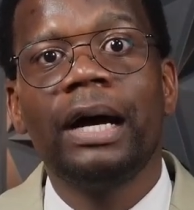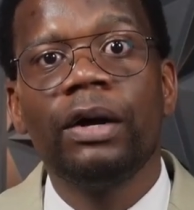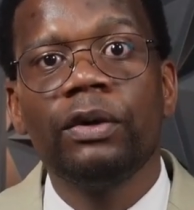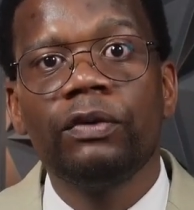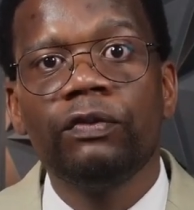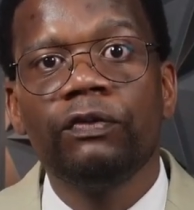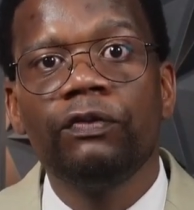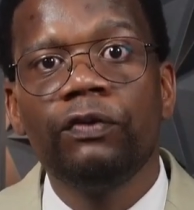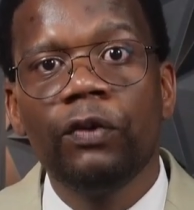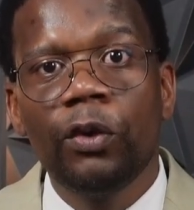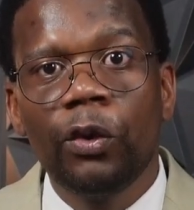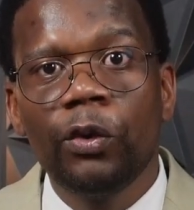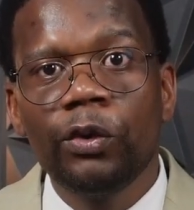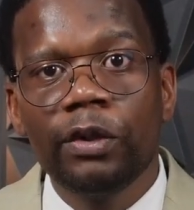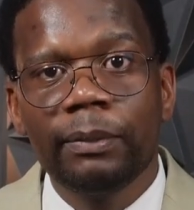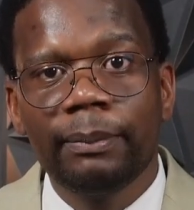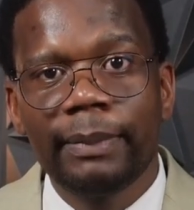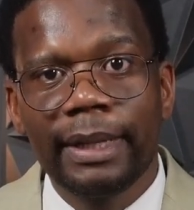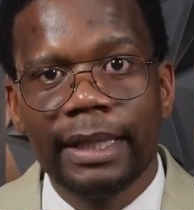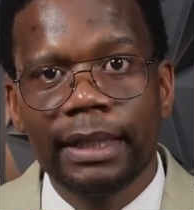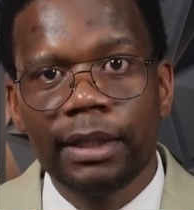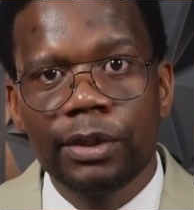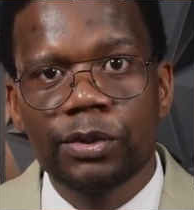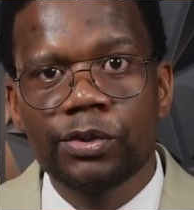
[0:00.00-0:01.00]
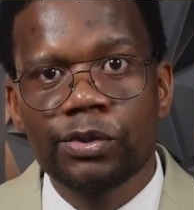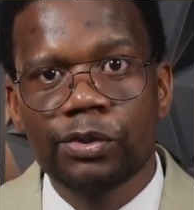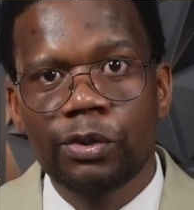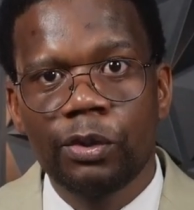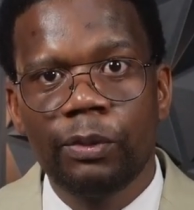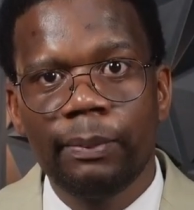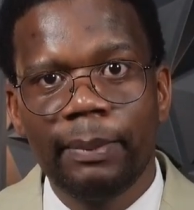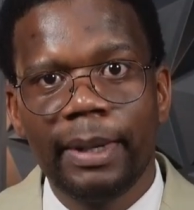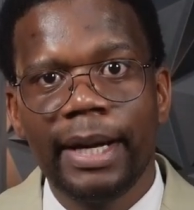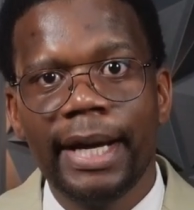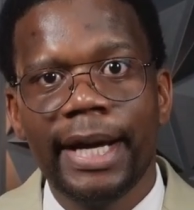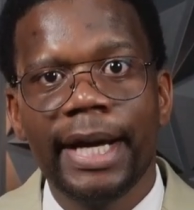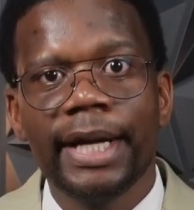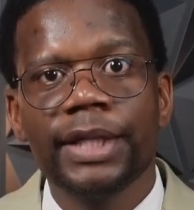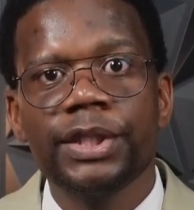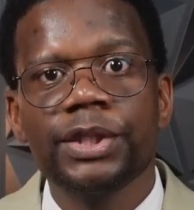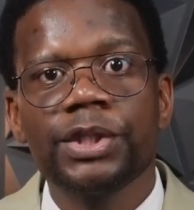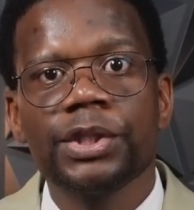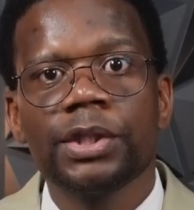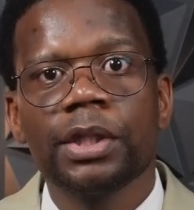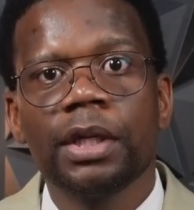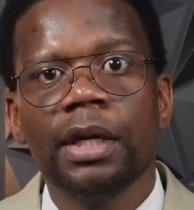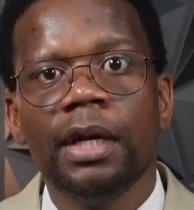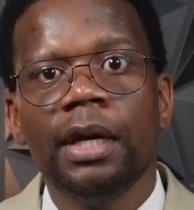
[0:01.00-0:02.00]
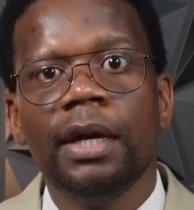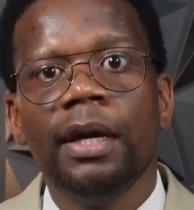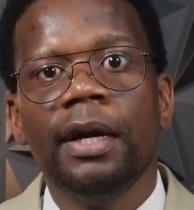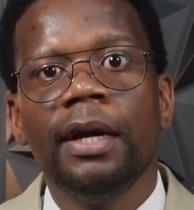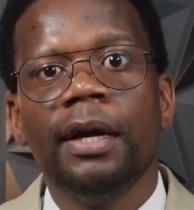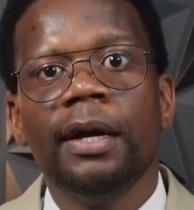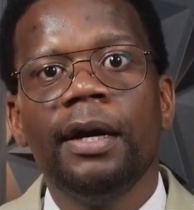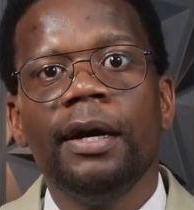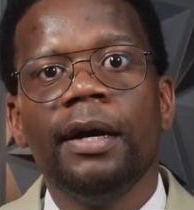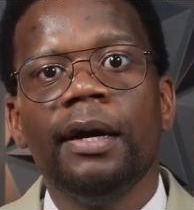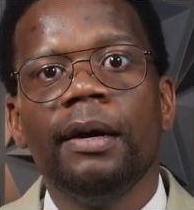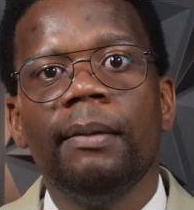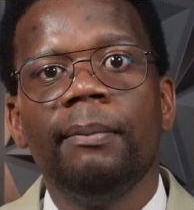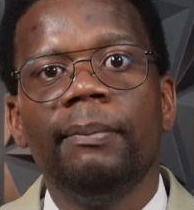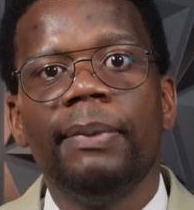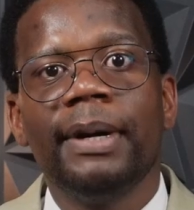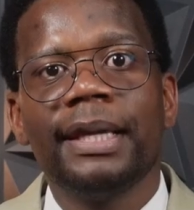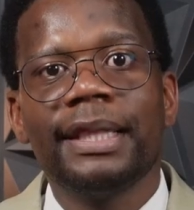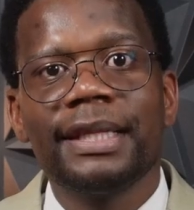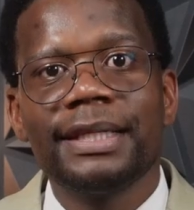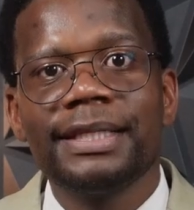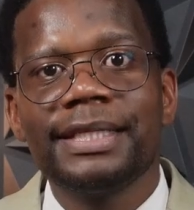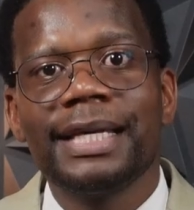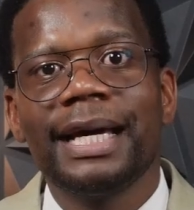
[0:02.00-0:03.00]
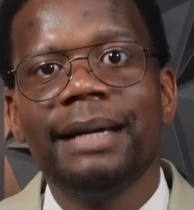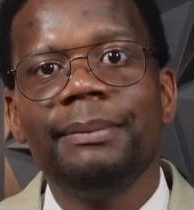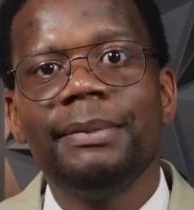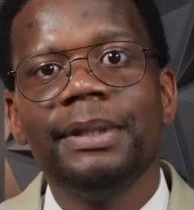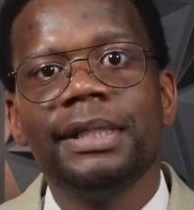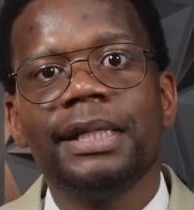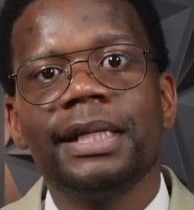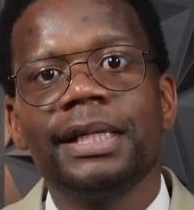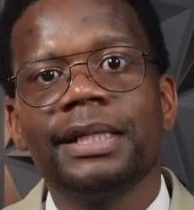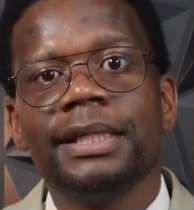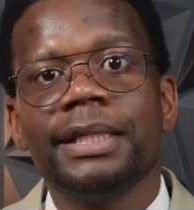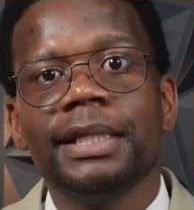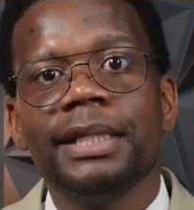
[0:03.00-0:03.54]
outflowed money so much, by the time